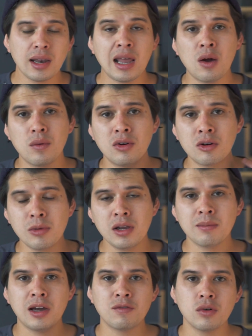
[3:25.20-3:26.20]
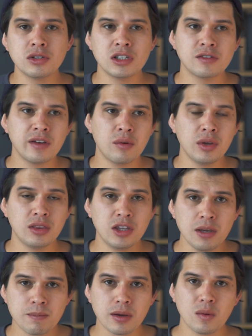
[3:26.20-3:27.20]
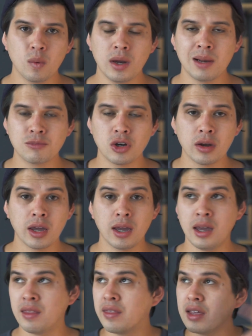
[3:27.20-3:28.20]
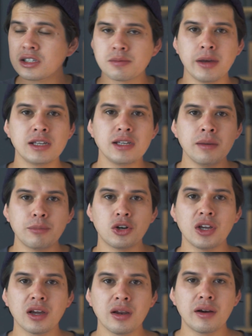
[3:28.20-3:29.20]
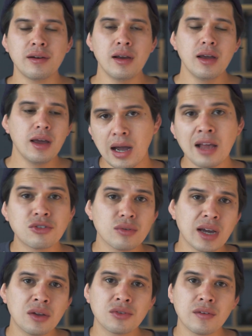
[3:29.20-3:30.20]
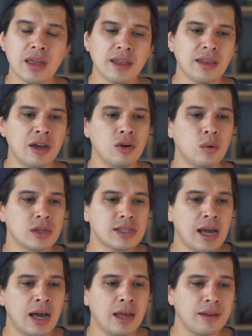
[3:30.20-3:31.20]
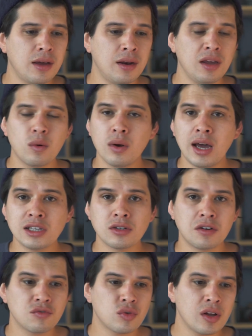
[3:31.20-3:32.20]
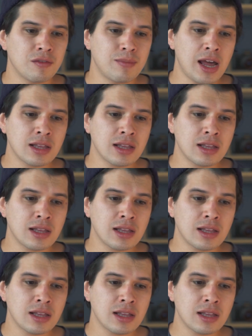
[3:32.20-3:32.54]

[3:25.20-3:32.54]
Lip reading: Now, normally my voice is very deep when I'm talking in this space in particular, and to counter that, I always add an equalizer of 12